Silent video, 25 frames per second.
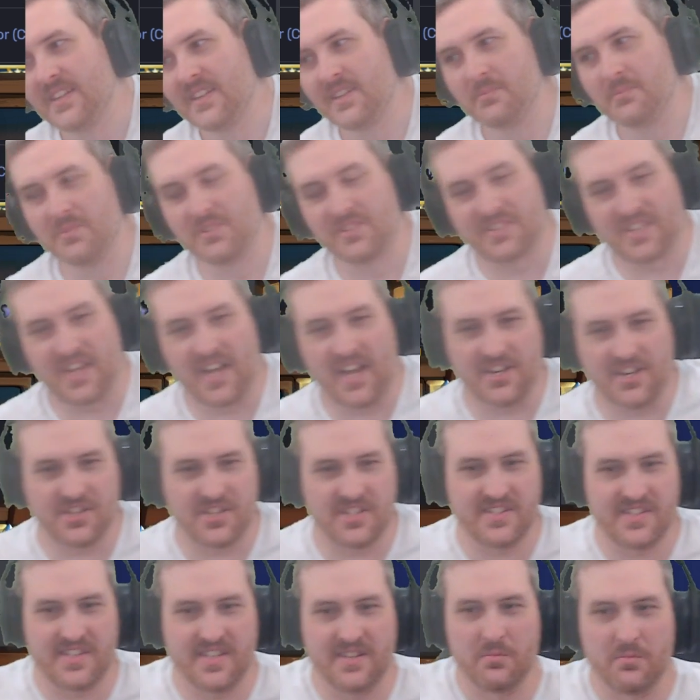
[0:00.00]

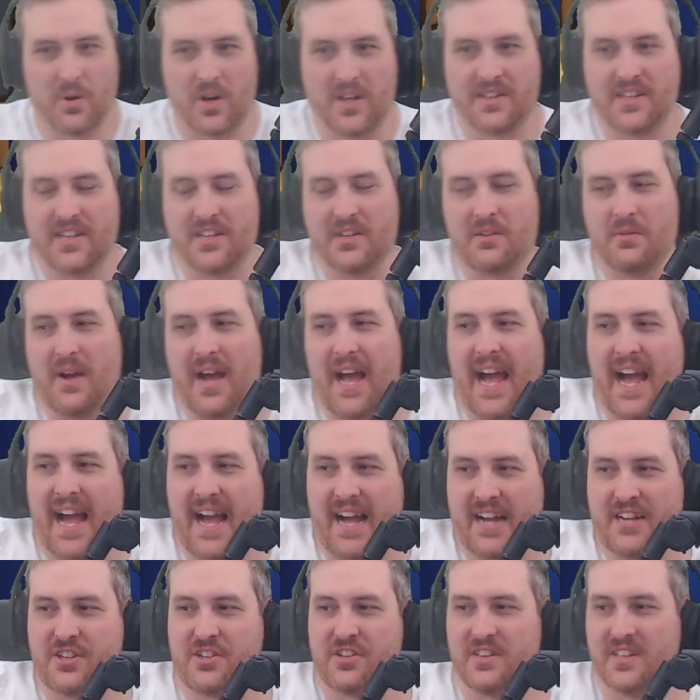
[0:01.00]
Musashi's the one that you
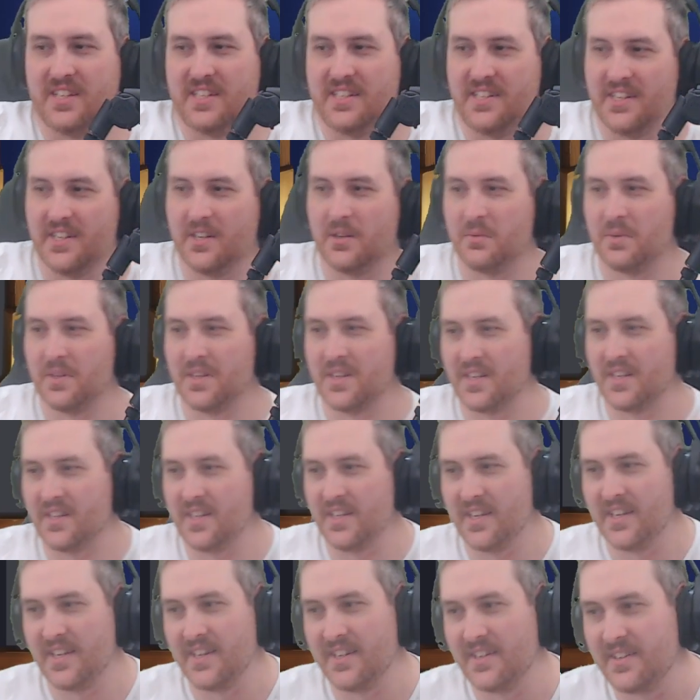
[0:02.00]
actually deal with in
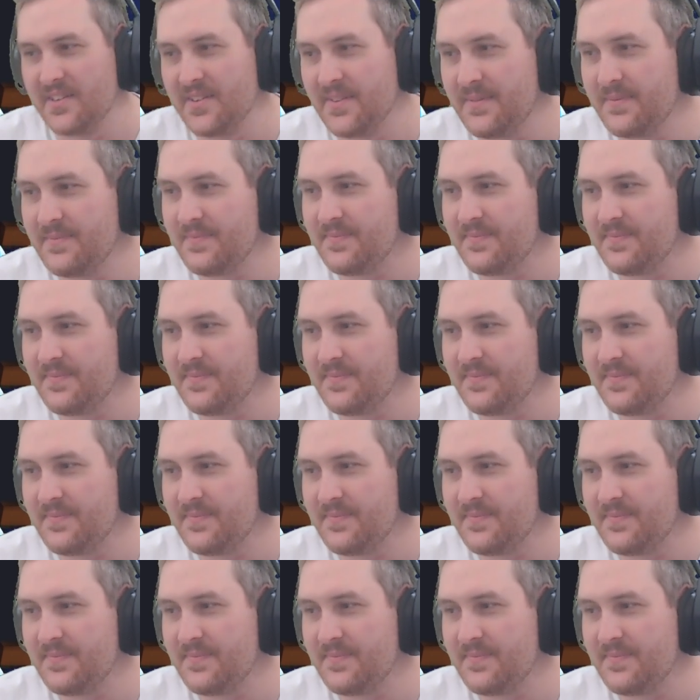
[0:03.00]
the end.